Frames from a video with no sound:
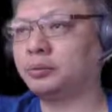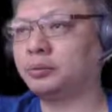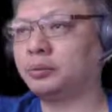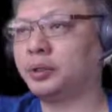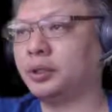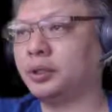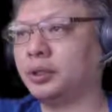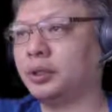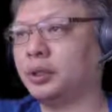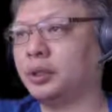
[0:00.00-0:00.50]

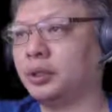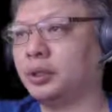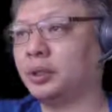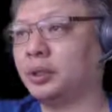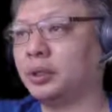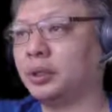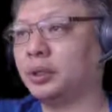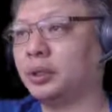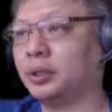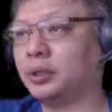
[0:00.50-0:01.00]
This would be
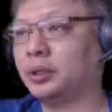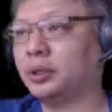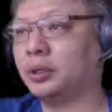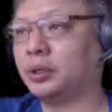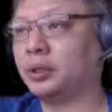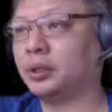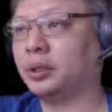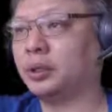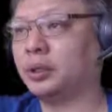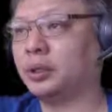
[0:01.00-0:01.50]
the
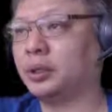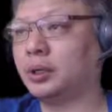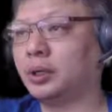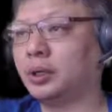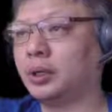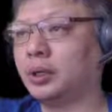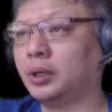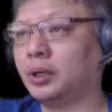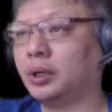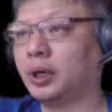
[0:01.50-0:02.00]

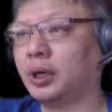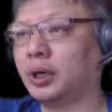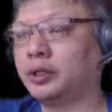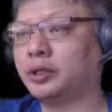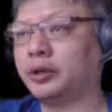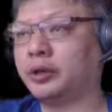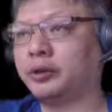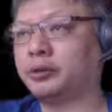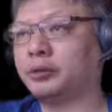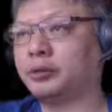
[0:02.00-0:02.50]

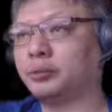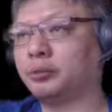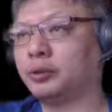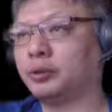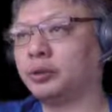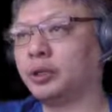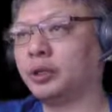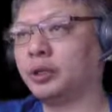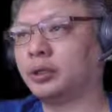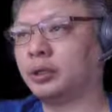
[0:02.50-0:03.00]
high
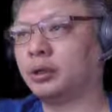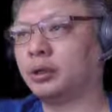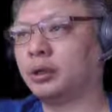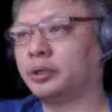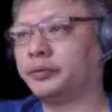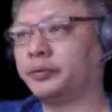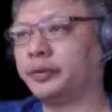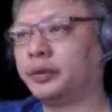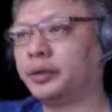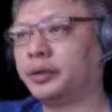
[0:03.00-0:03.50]
chariot to
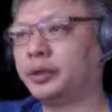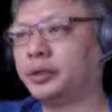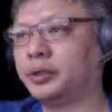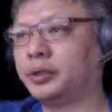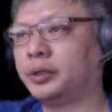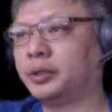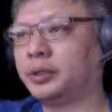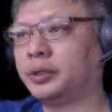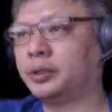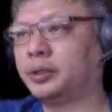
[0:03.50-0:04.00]
protect the horse
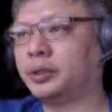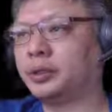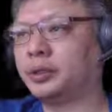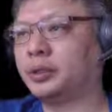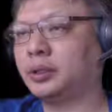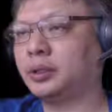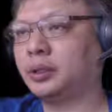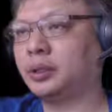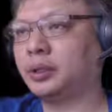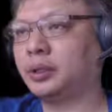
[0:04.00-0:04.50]

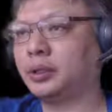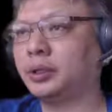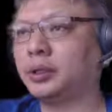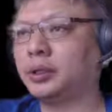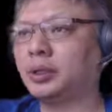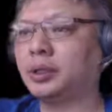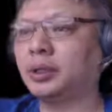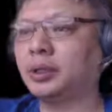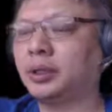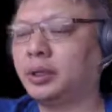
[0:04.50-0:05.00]
variation,
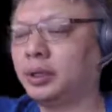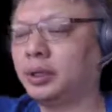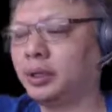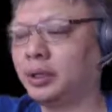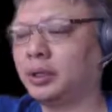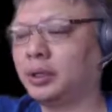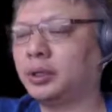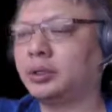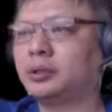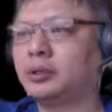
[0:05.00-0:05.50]

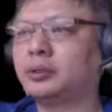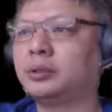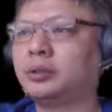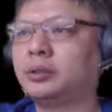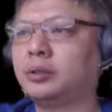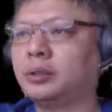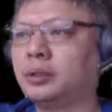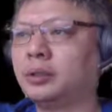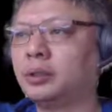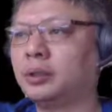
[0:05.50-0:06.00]

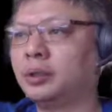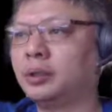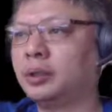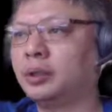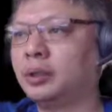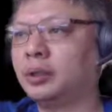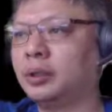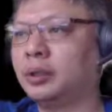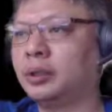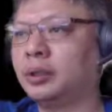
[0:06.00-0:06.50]
and
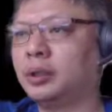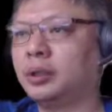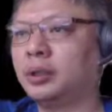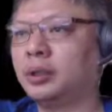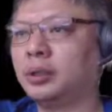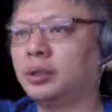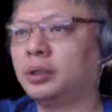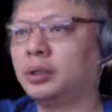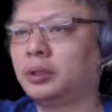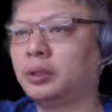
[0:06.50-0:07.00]

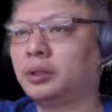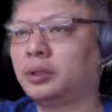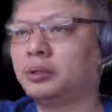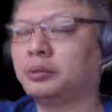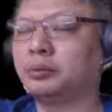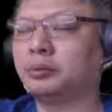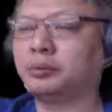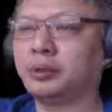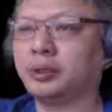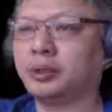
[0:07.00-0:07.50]

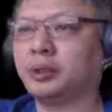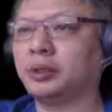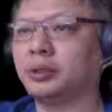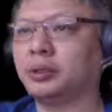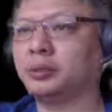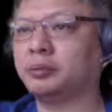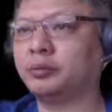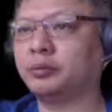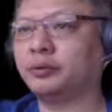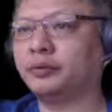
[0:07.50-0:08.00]
this will
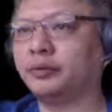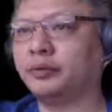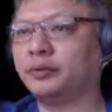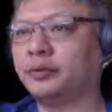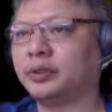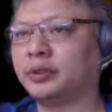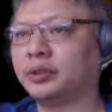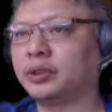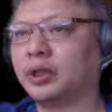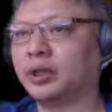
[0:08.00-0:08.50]
be the
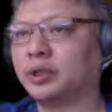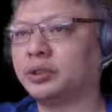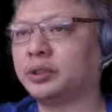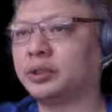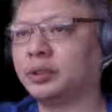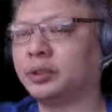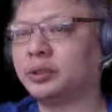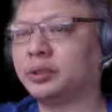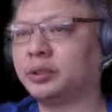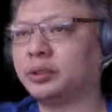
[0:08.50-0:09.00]
move of
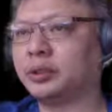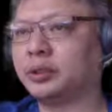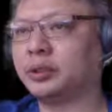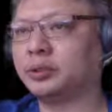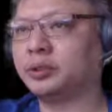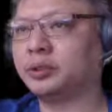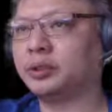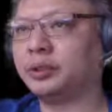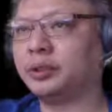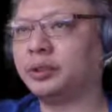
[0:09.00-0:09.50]
discussion.
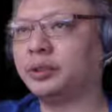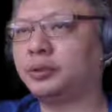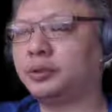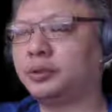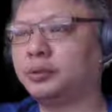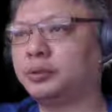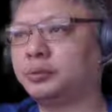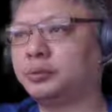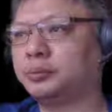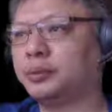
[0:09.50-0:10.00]

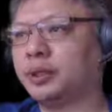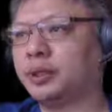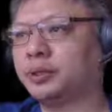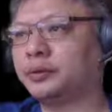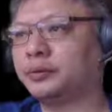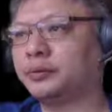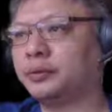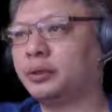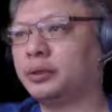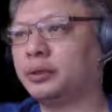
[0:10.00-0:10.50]

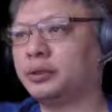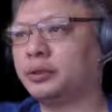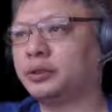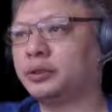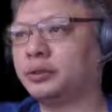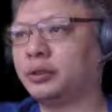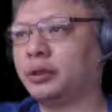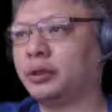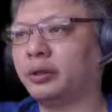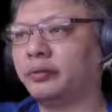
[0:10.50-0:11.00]
c2 plus
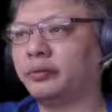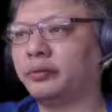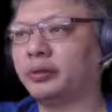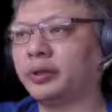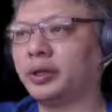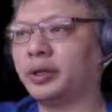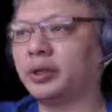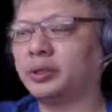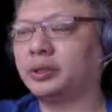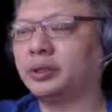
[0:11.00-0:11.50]
4 is
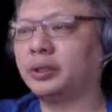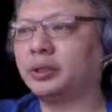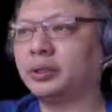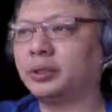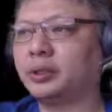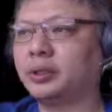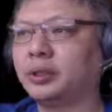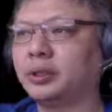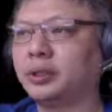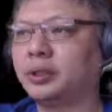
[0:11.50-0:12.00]
not
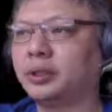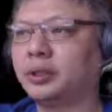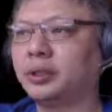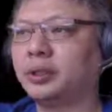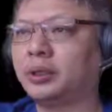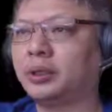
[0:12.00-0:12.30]
advocated,